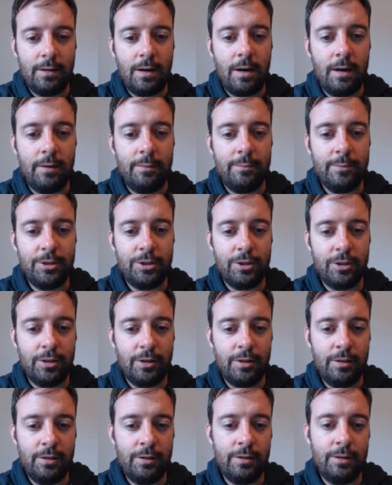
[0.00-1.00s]
I am
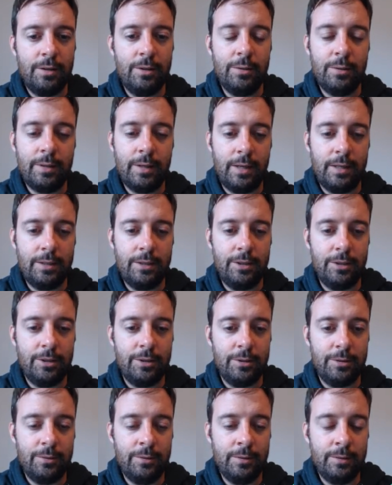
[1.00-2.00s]
sure you can
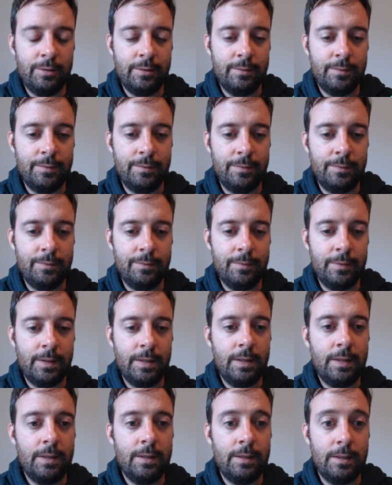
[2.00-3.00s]
do.
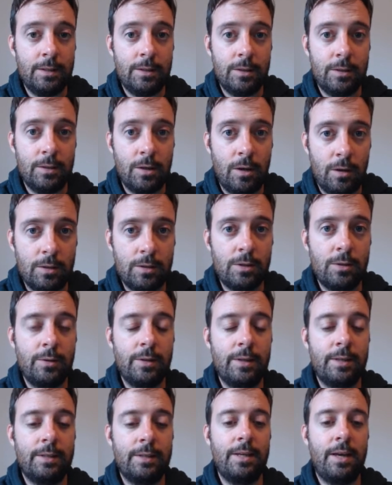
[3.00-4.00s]
This is also
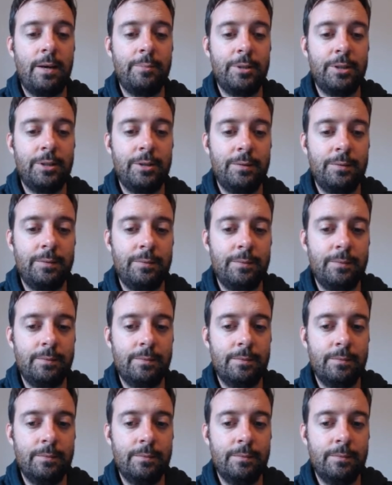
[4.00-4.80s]
an exception.